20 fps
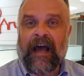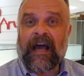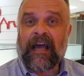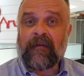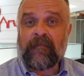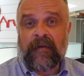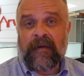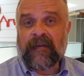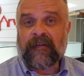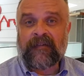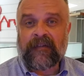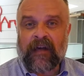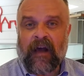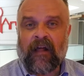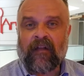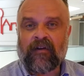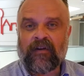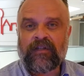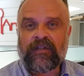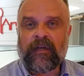IB
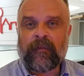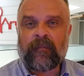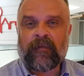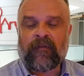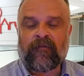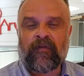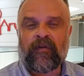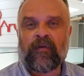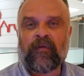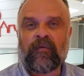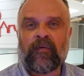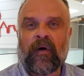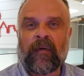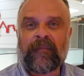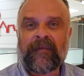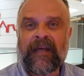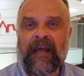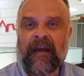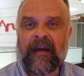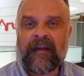scholarship, if you
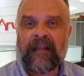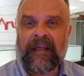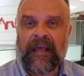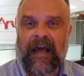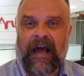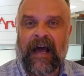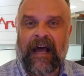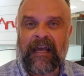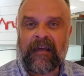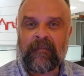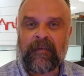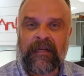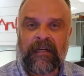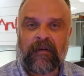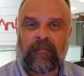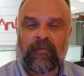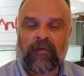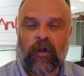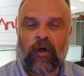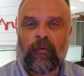obtain the IB
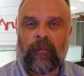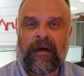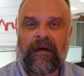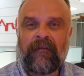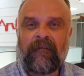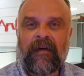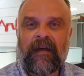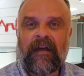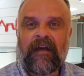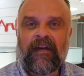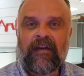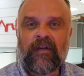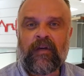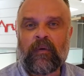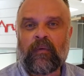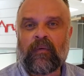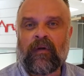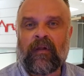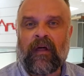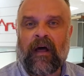diploma,
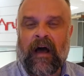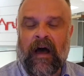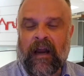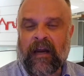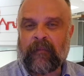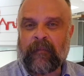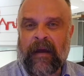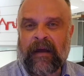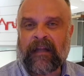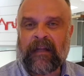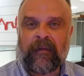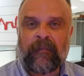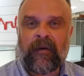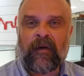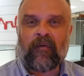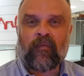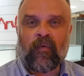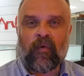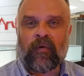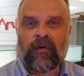you will automatically be
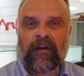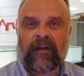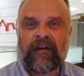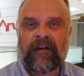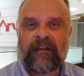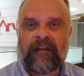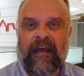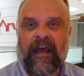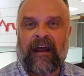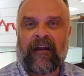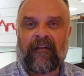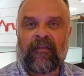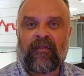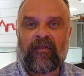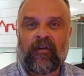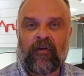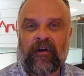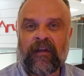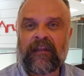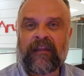awarded that
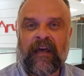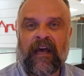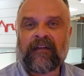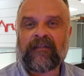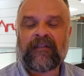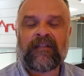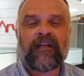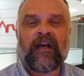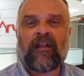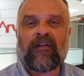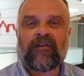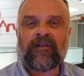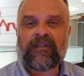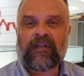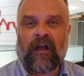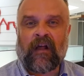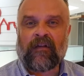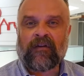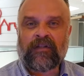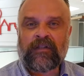$30,000
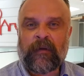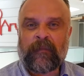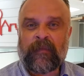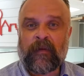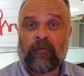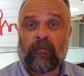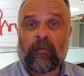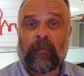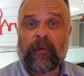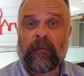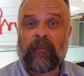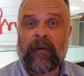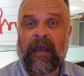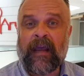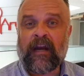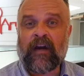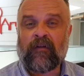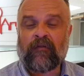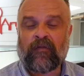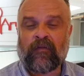scholarship that will be
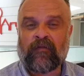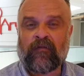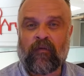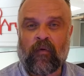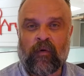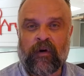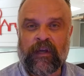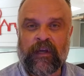paid over 4